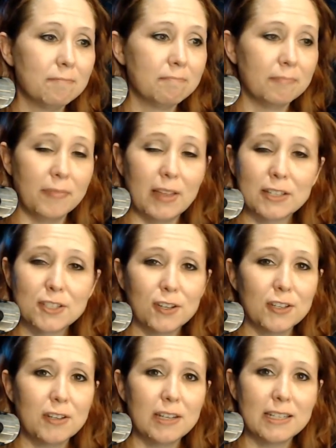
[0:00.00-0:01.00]
That's all you
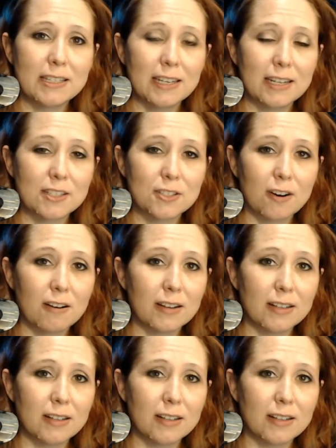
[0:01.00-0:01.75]
need to get started.